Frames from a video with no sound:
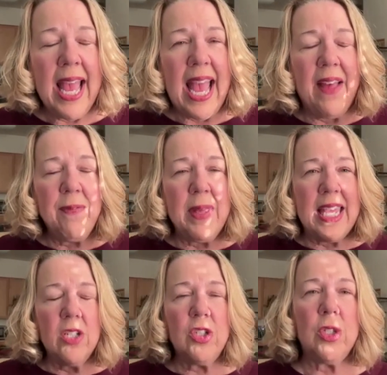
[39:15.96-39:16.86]
and
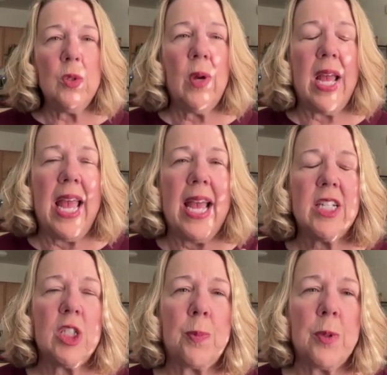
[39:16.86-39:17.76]
begin to
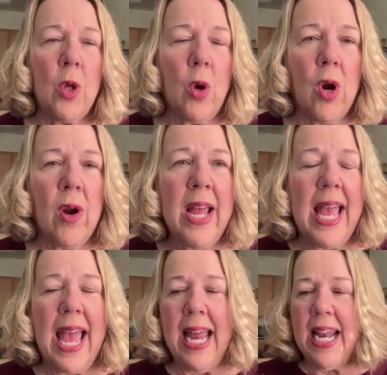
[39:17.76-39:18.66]
explore
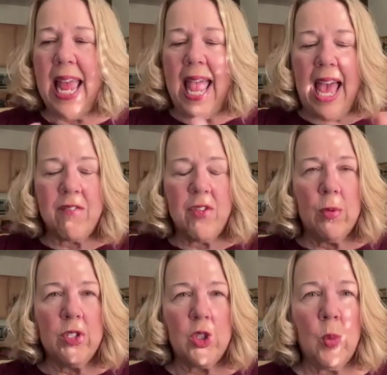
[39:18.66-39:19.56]
and have
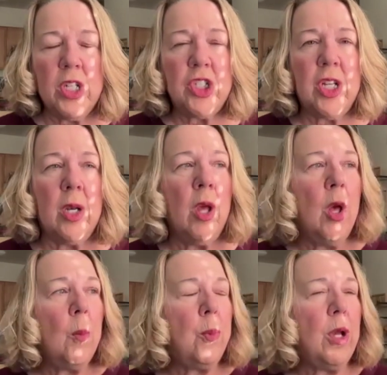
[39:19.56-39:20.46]
your intuition
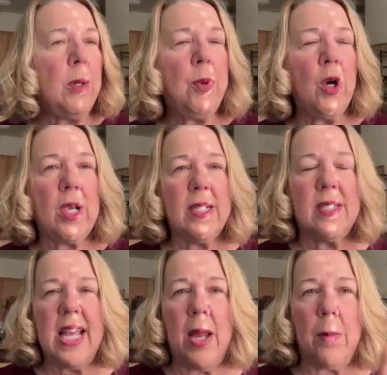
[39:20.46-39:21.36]
put
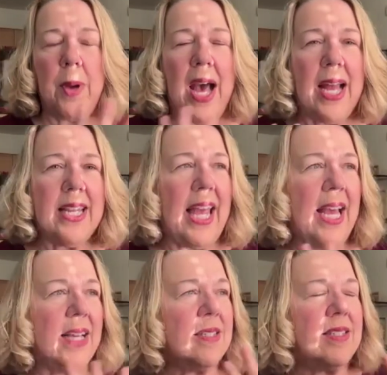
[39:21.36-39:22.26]
books and
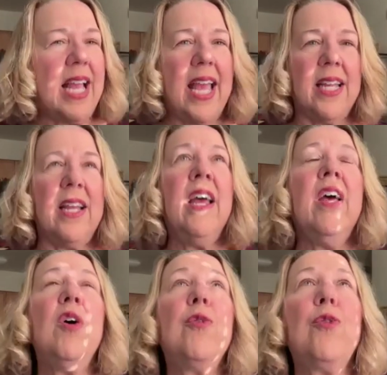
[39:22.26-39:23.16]
podcasts and
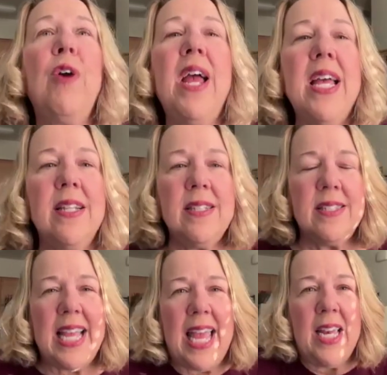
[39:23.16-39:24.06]

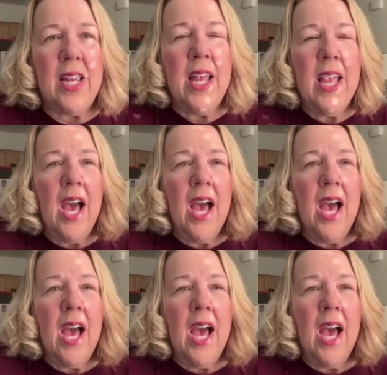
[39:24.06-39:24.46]
friends and